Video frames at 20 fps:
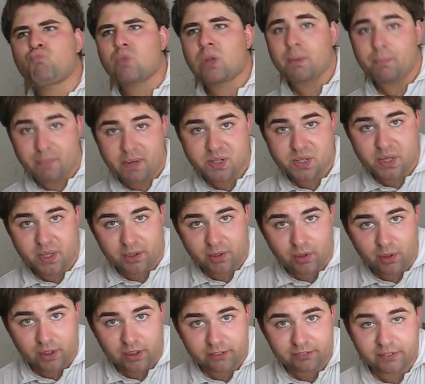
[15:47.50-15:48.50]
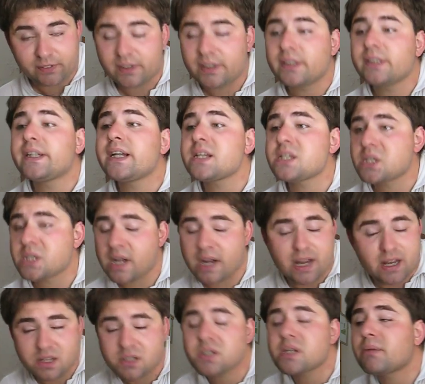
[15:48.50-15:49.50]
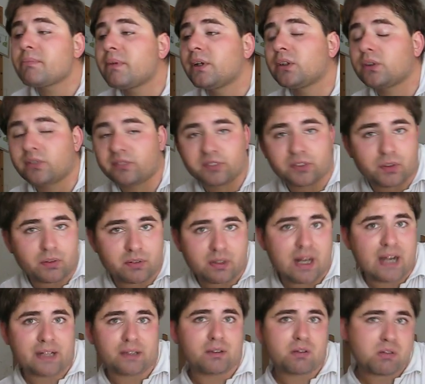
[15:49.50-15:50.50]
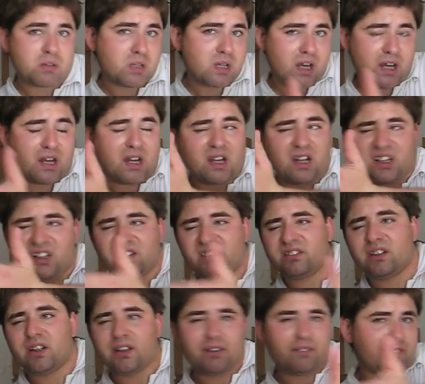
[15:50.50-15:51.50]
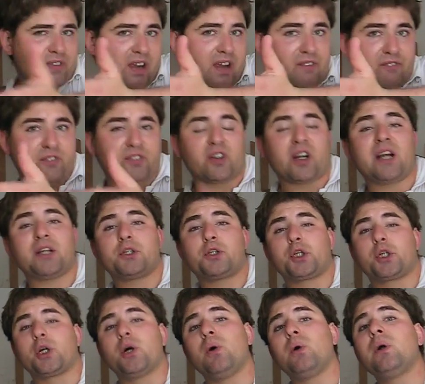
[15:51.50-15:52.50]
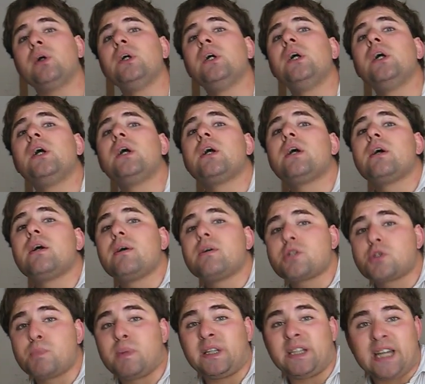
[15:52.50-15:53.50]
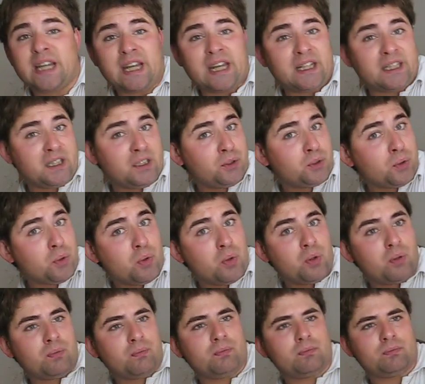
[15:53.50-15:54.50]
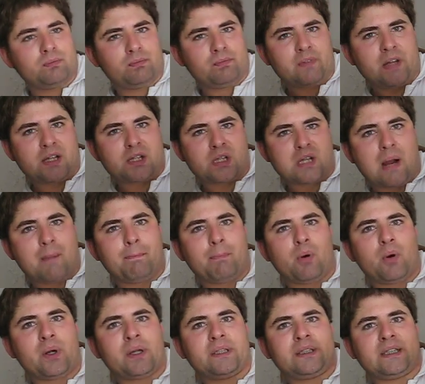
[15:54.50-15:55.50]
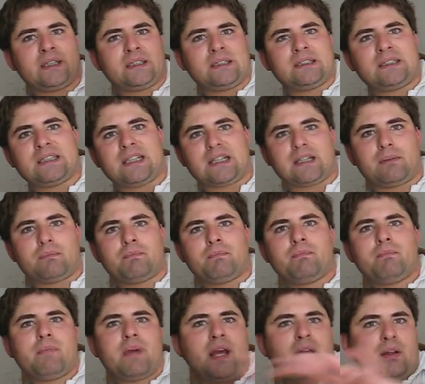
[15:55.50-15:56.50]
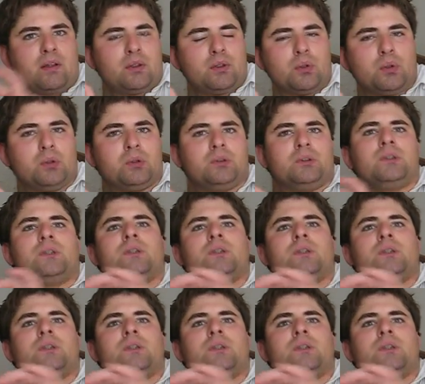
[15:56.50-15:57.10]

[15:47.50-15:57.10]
Bezier-curve. That's a segment of road like those I try to show, splitting it into at some point that make two